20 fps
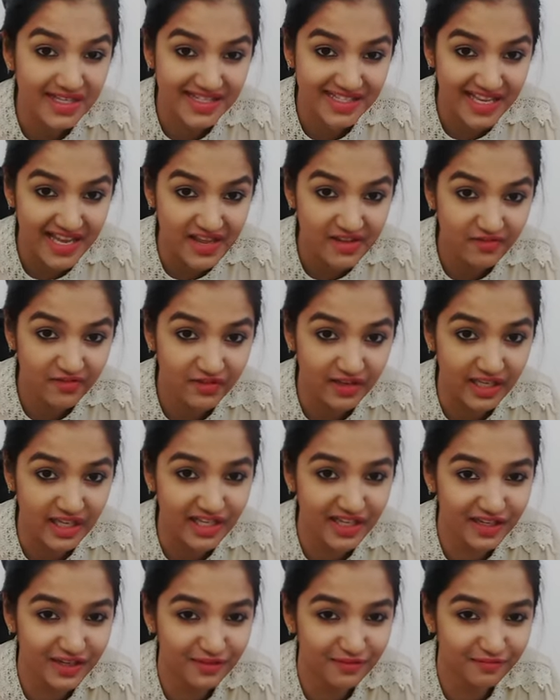
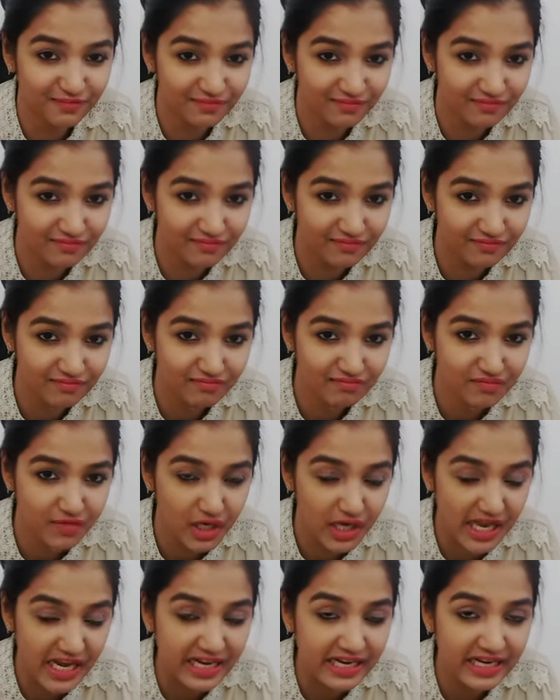safely.
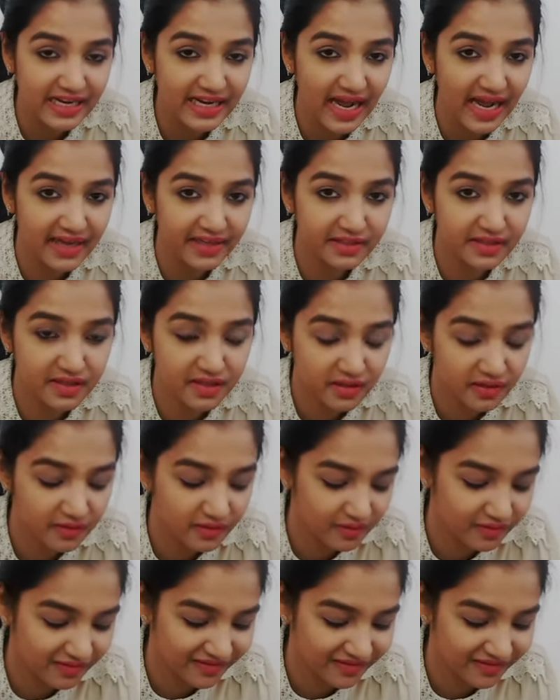Intact.